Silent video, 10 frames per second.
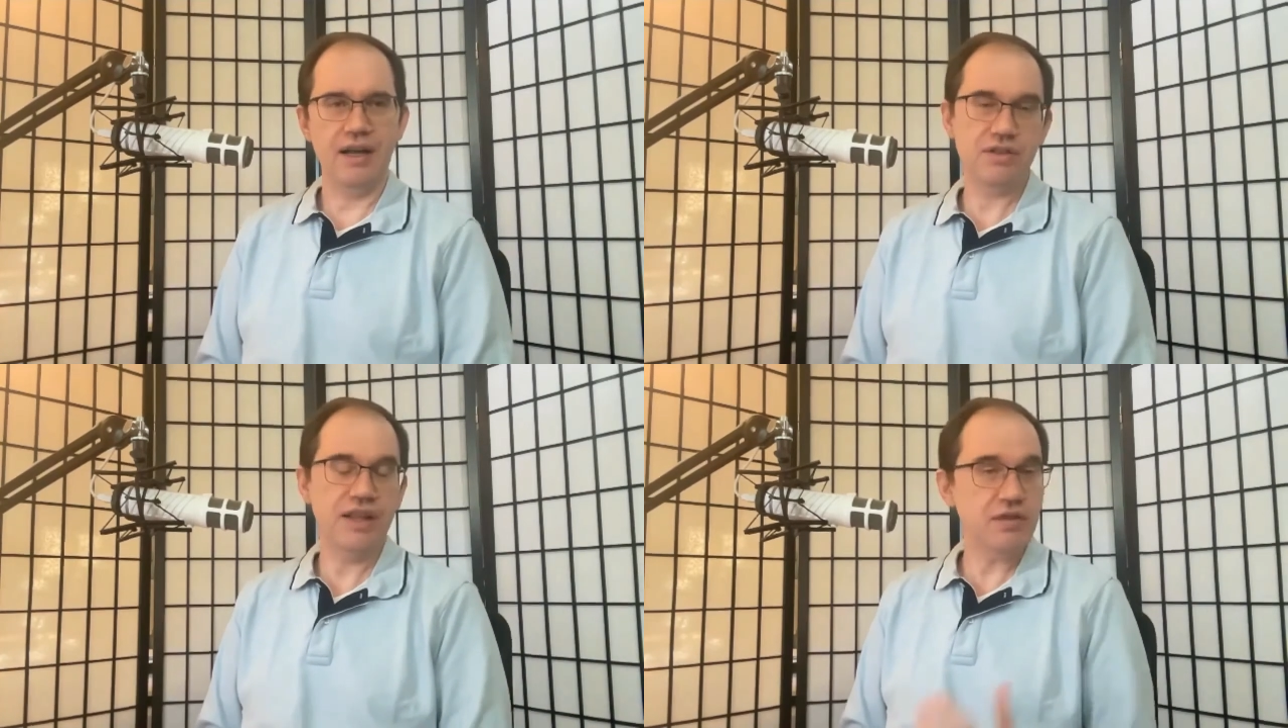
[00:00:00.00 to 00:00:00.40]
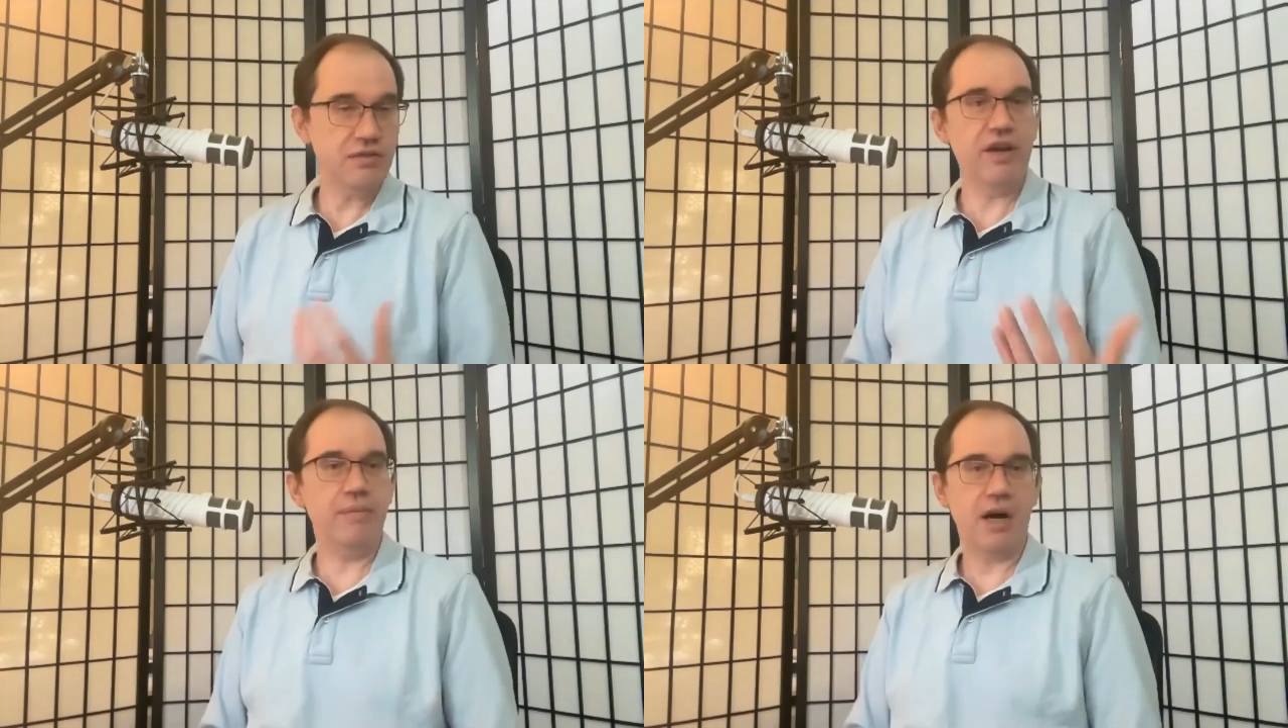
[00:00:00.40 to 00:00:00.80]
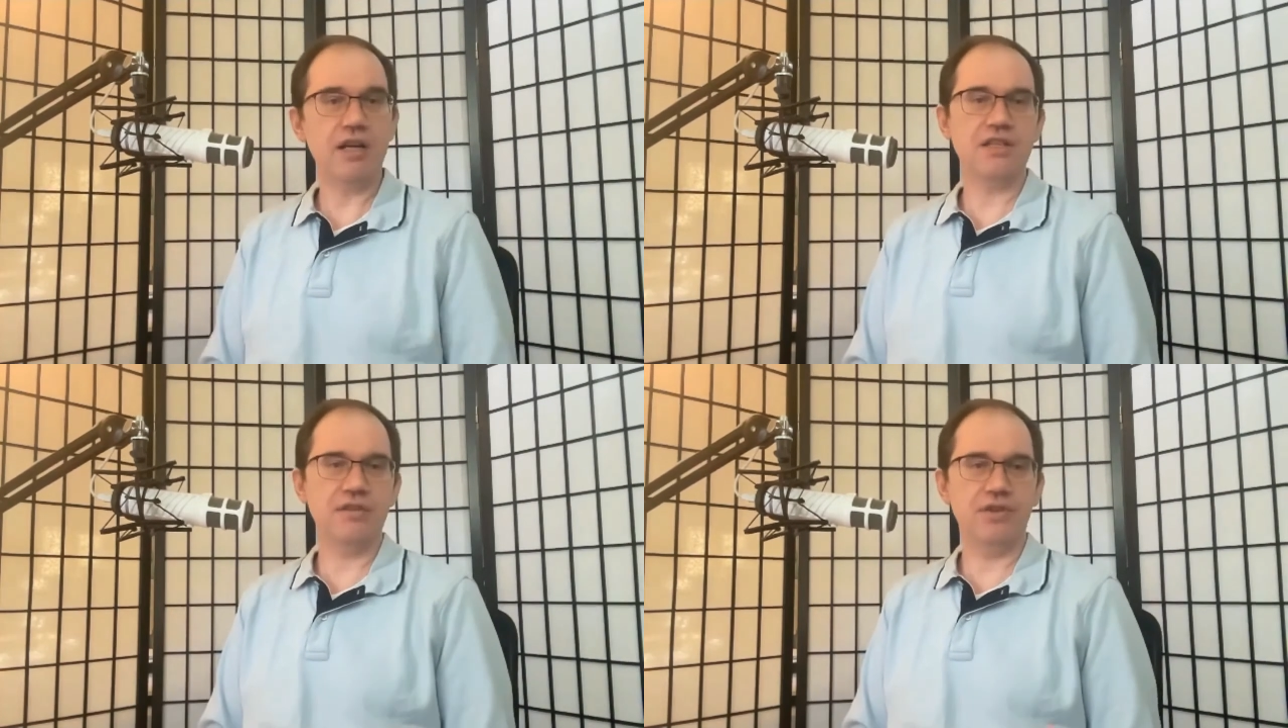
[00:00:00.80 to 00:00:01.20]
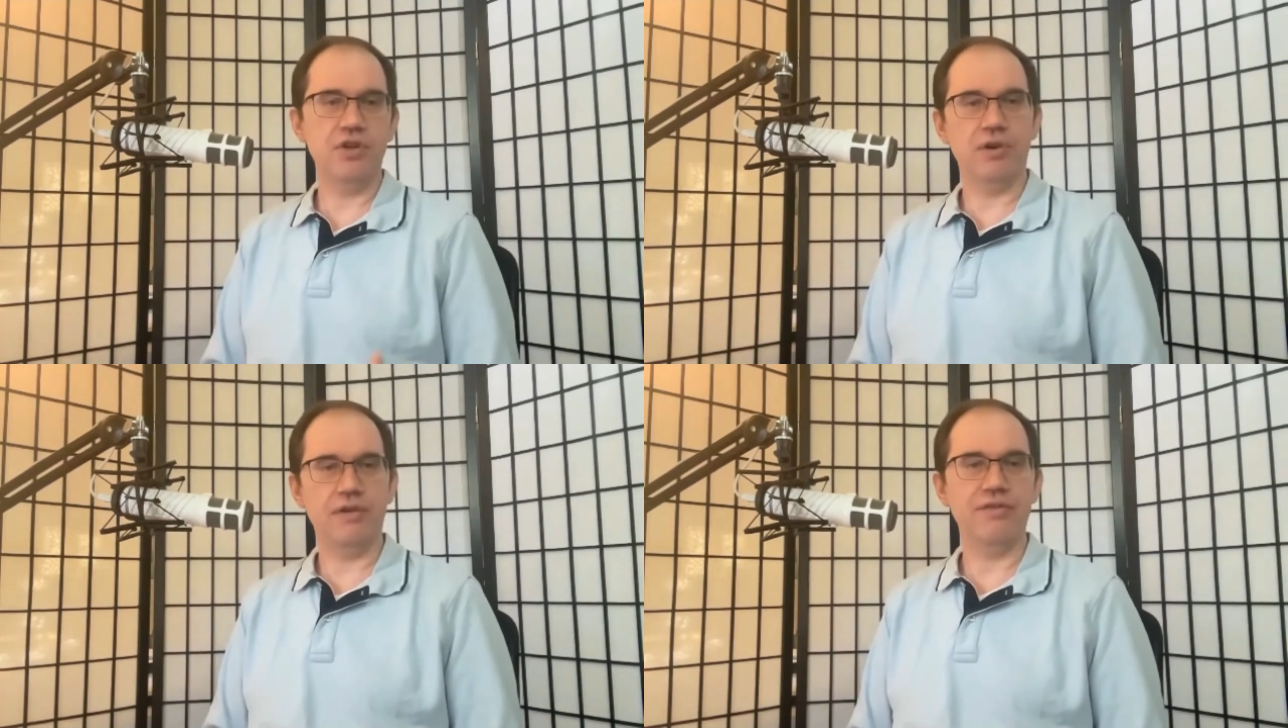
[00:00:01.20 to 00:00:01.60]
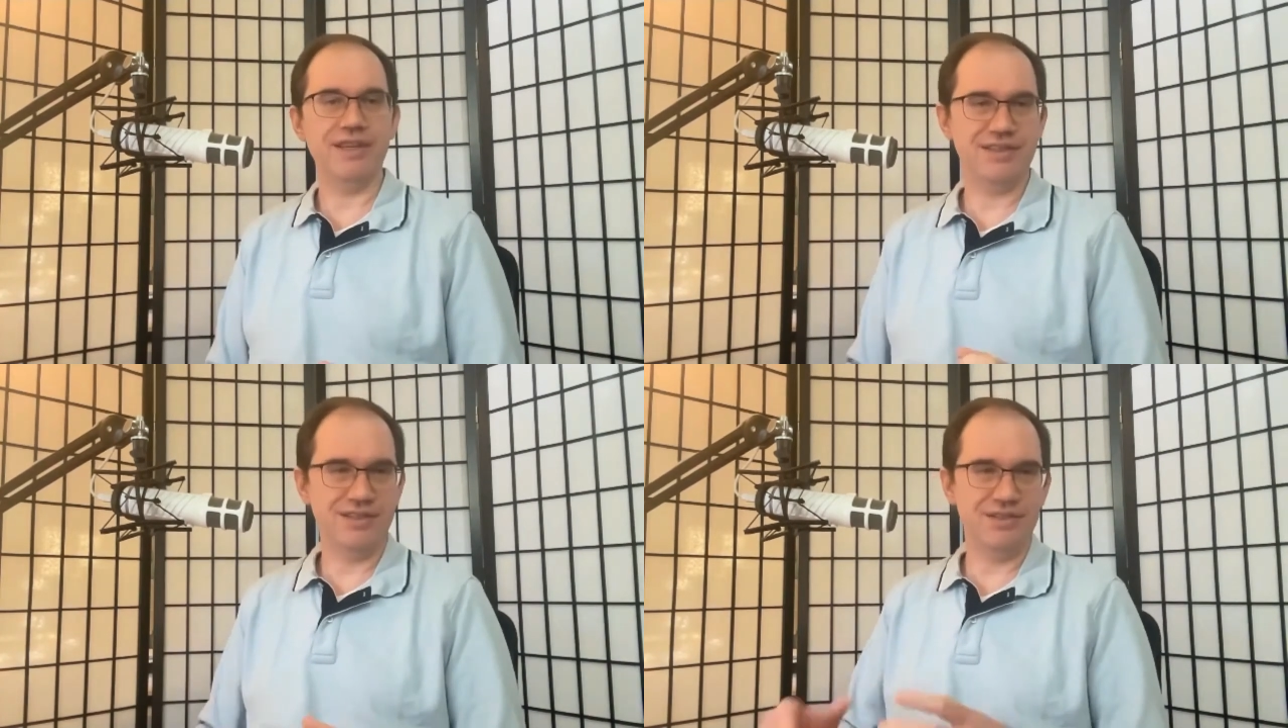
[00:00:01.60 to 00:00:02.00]
so that's a very positive view of
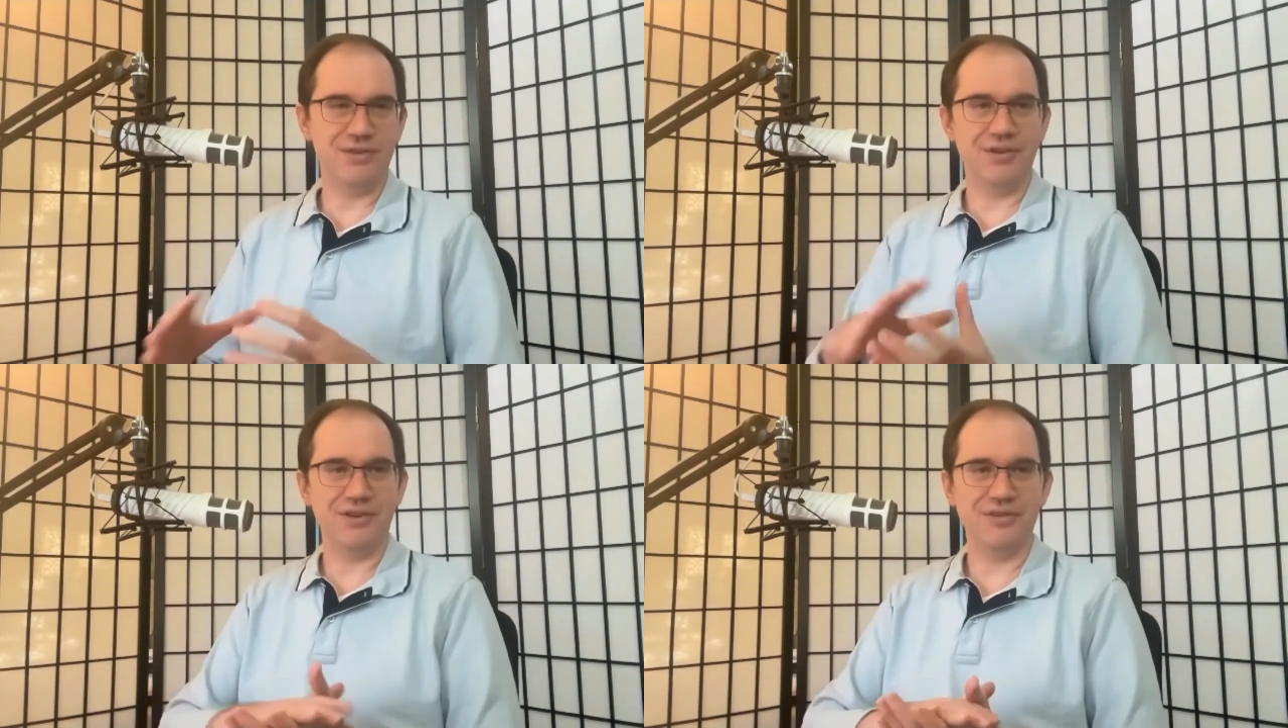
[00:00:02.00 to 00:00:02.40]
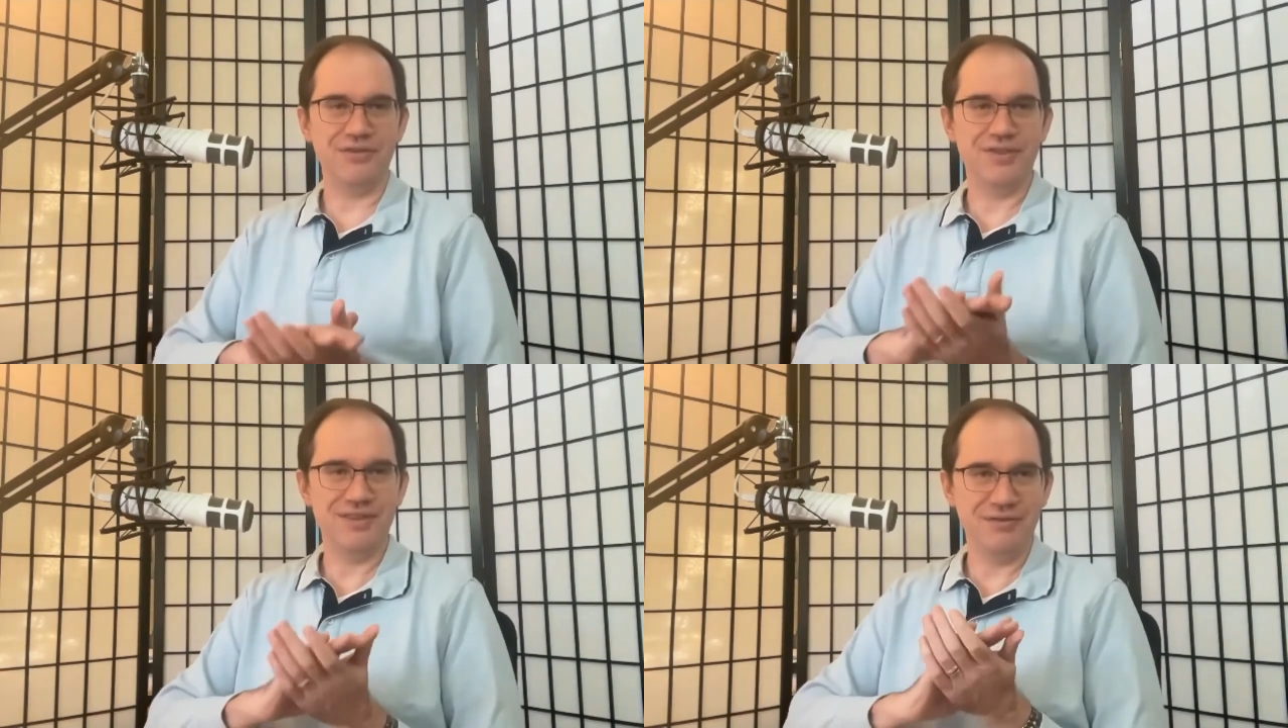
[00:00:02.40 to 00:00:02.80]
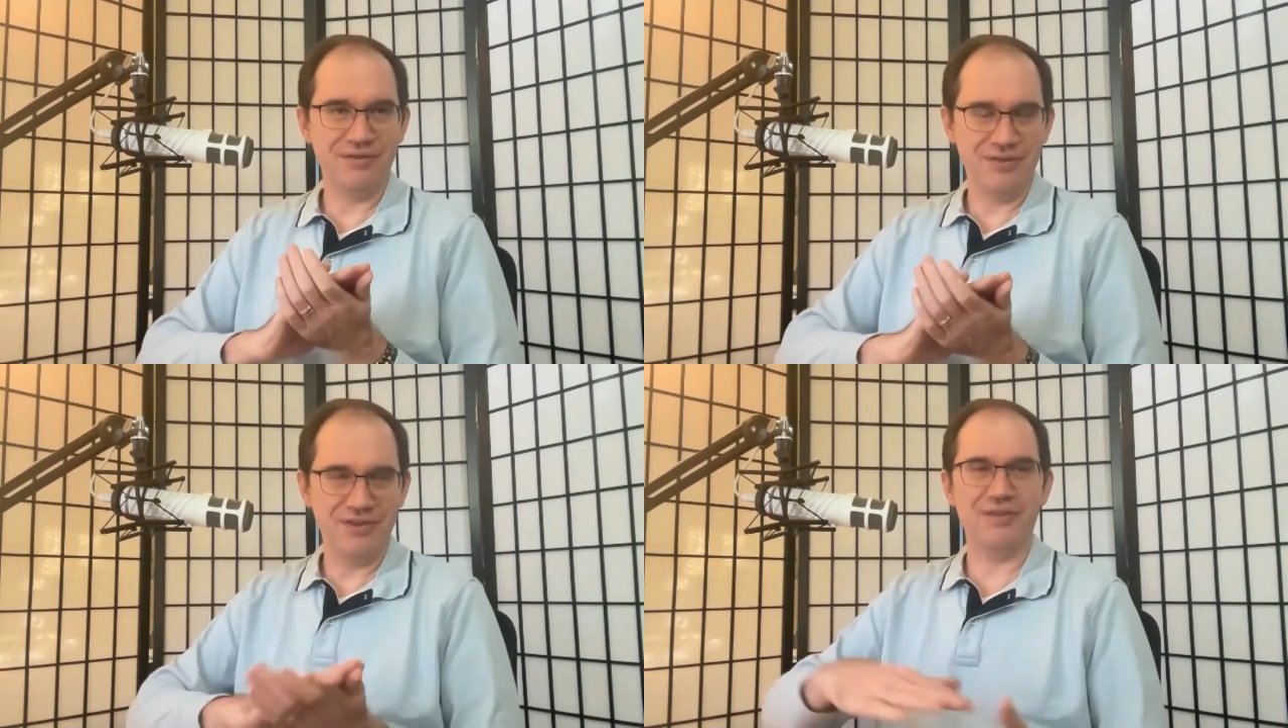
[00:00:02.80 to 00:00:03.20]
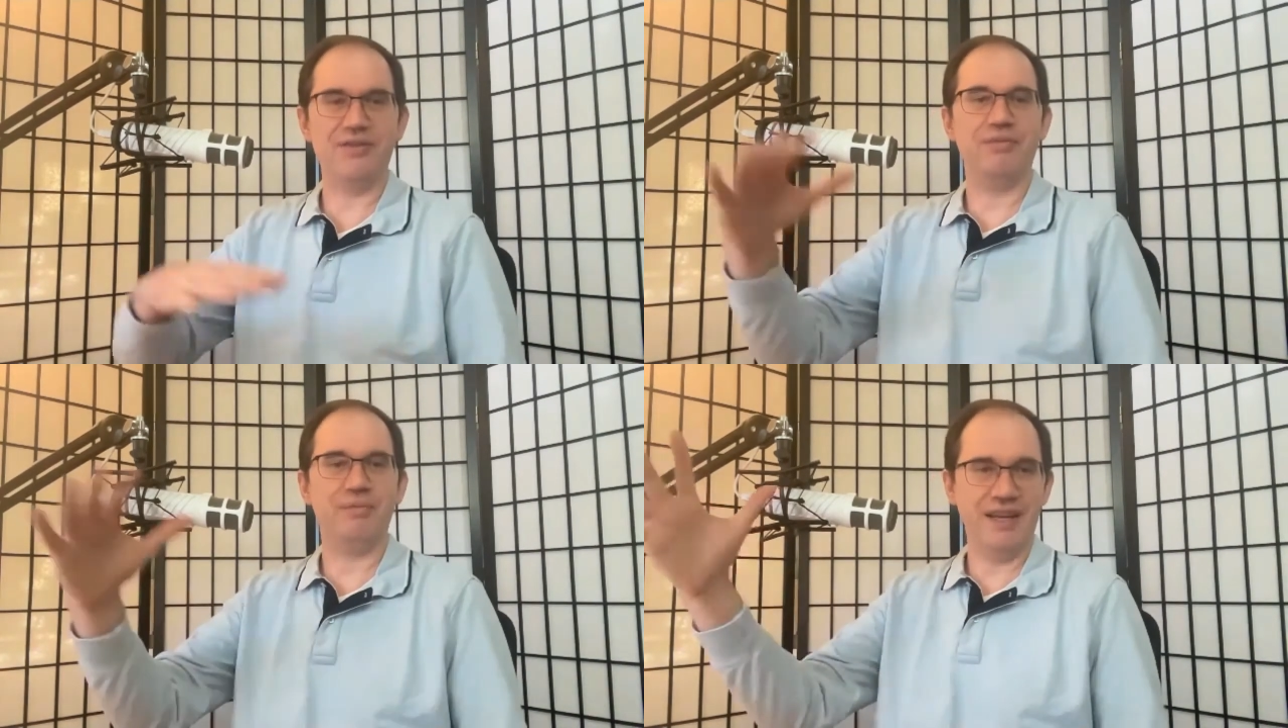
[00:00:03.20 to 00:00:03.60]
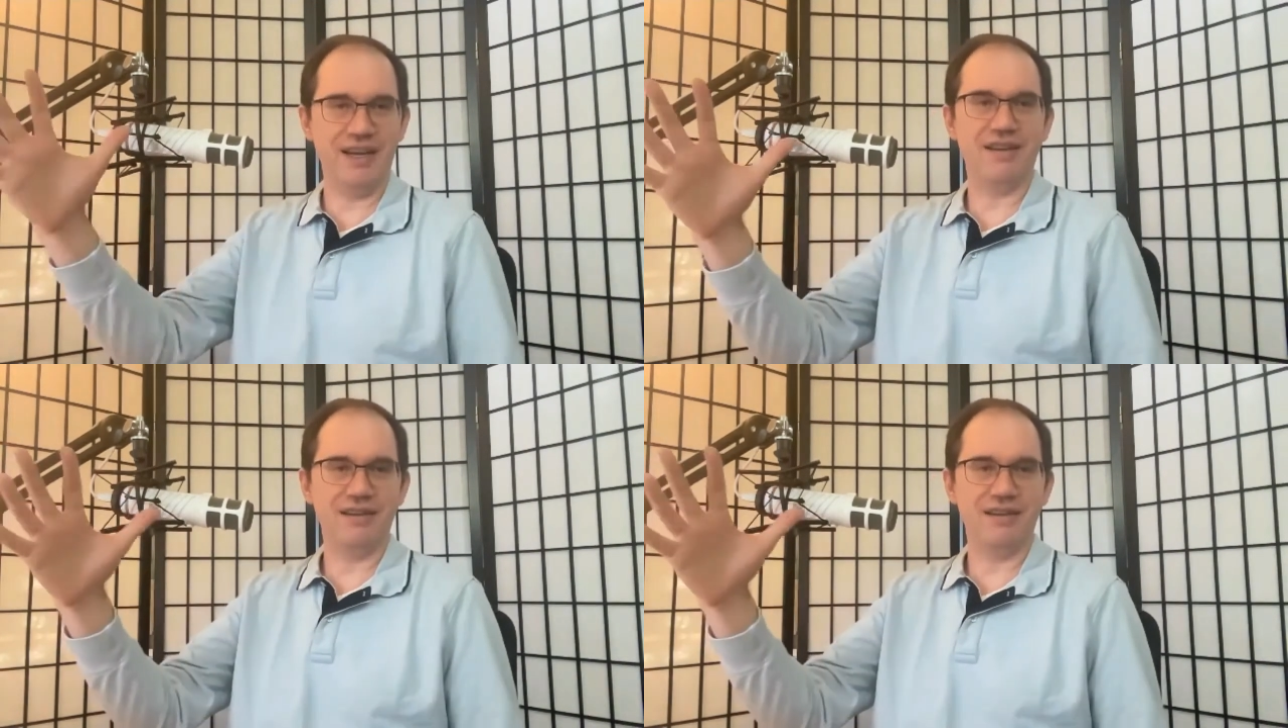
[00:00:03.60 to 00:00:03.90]
this sort of big